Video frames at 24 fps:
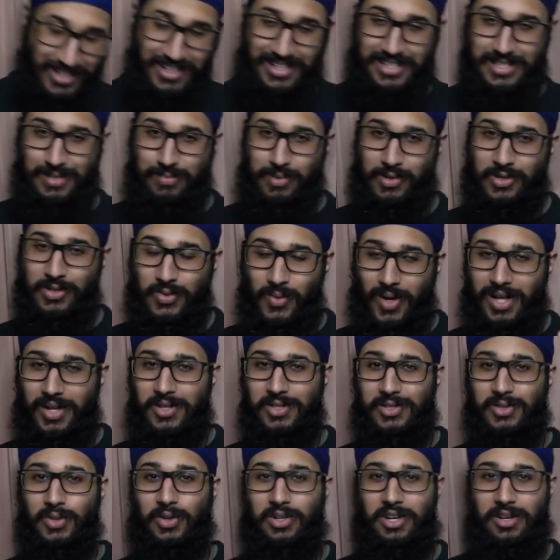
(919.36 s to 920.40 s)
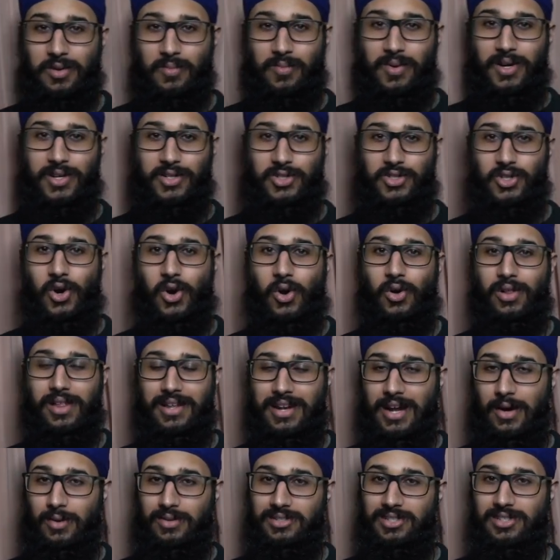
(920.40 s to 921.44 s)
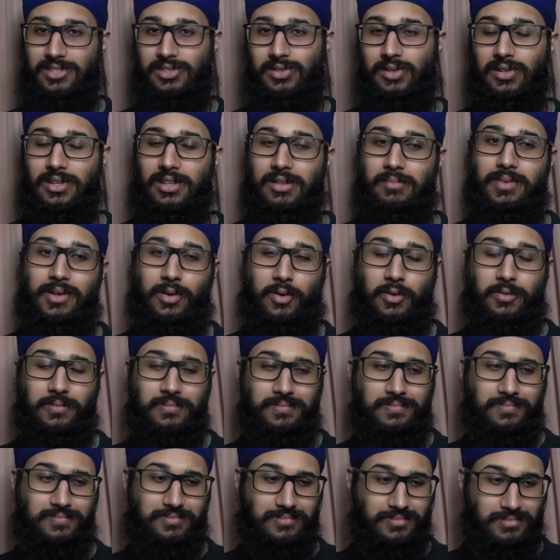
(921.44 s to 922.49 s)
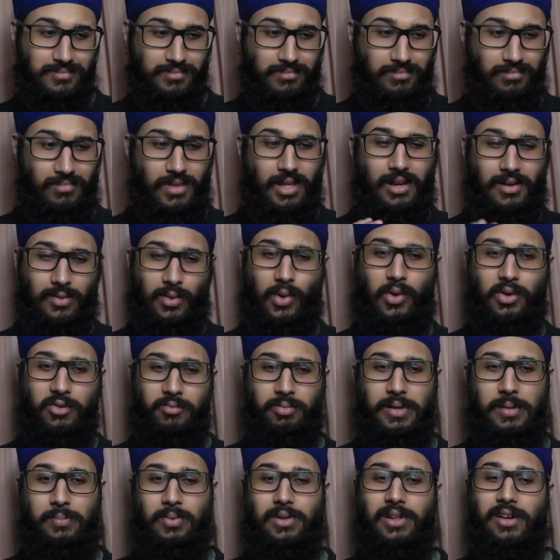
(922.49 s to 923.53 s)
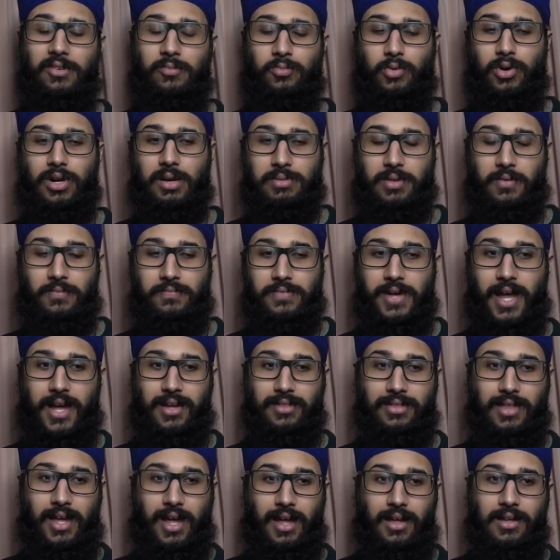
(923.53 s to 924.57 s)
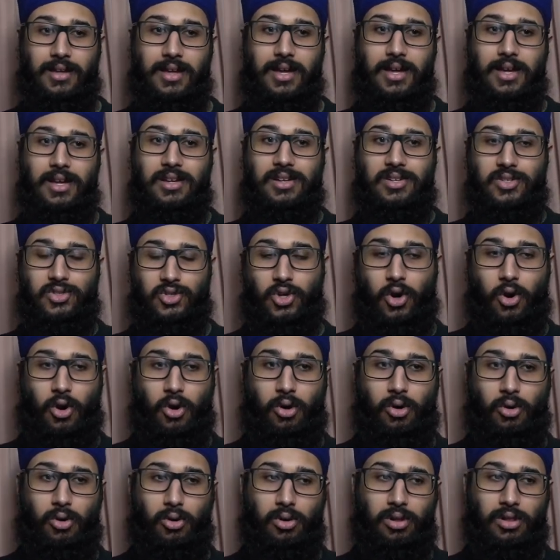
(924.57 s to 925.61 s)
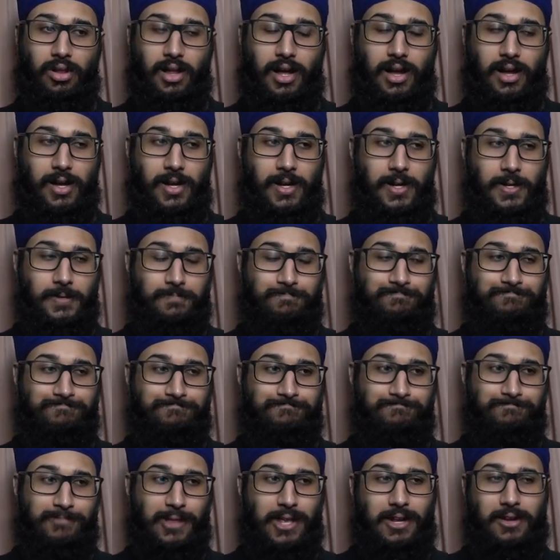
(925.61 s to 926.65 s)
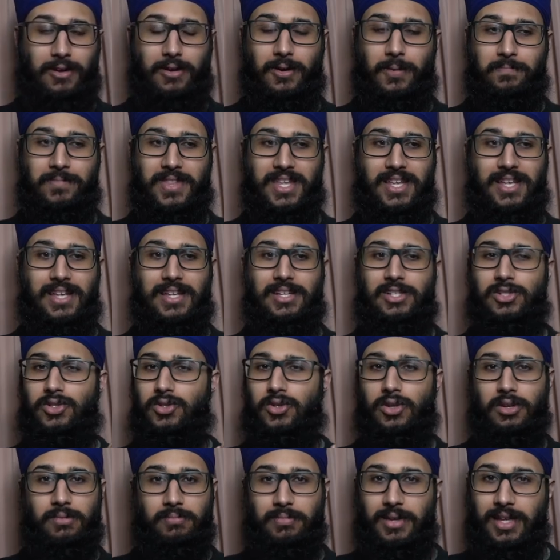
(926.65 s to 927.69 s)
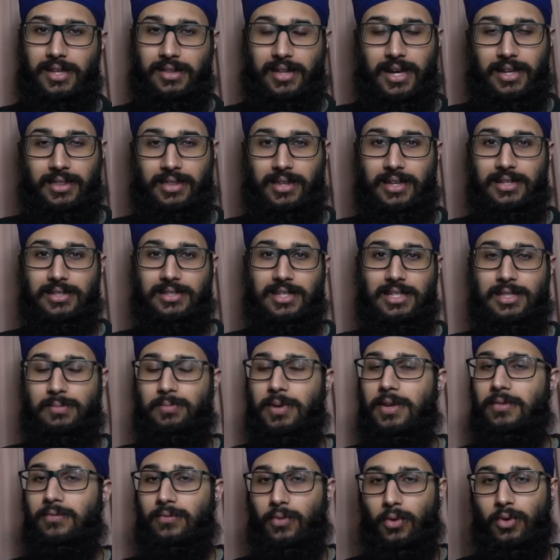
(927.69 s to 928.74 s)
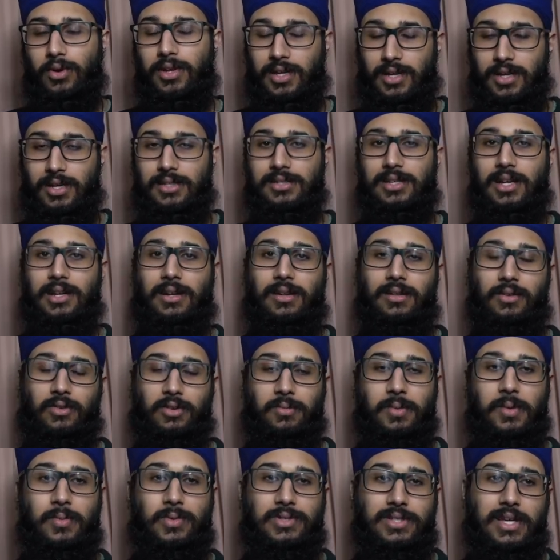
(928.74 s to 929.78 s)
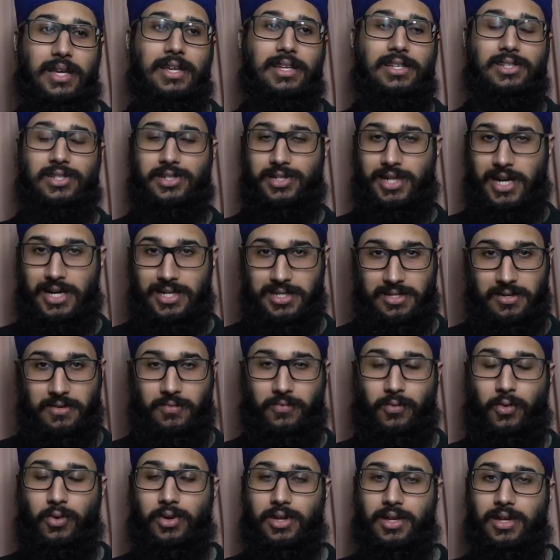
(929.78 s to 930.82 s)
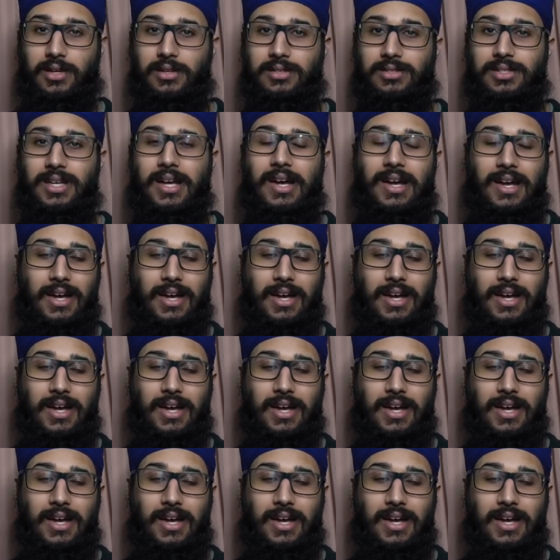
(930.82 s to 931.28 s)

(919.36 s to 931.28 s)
this, because while I was talking about Joel and how he just stood in the middle, a lot of people have brought up the fact that Joel, you know, he shouldn't be like this. It's been 4 years, and a lot of people say he's changed in 4 years.